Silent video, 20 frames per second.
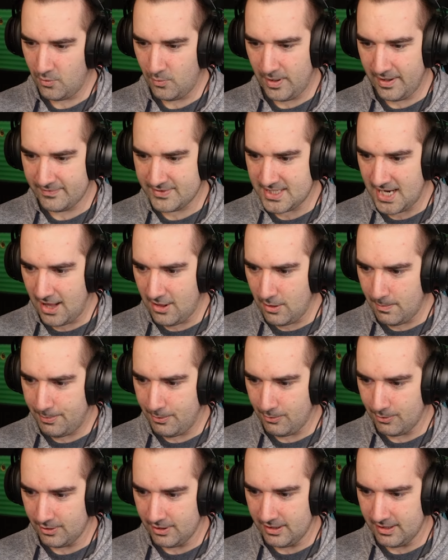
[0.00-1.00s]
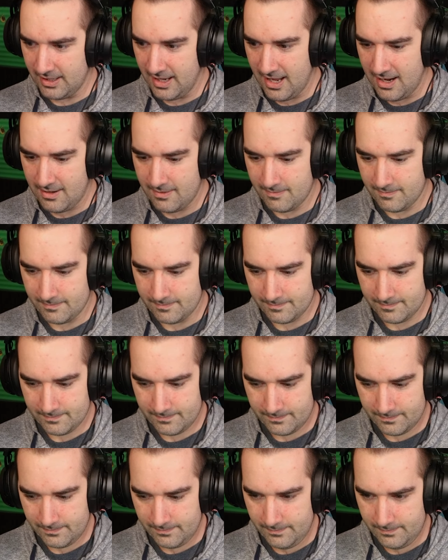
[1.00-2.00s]
We've teleported again.
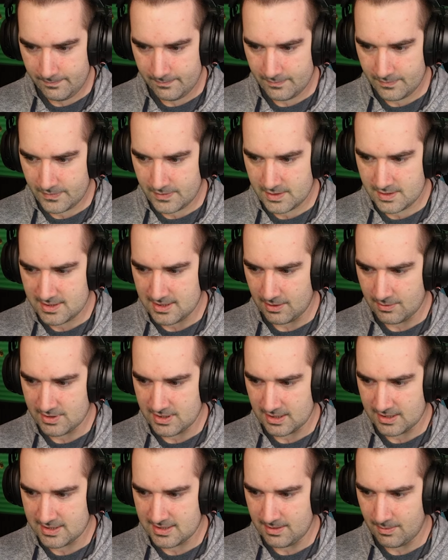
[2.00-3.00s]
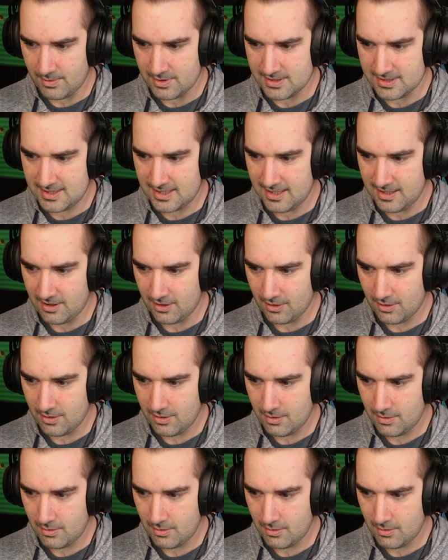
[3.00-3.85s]
Sounds like someone's here.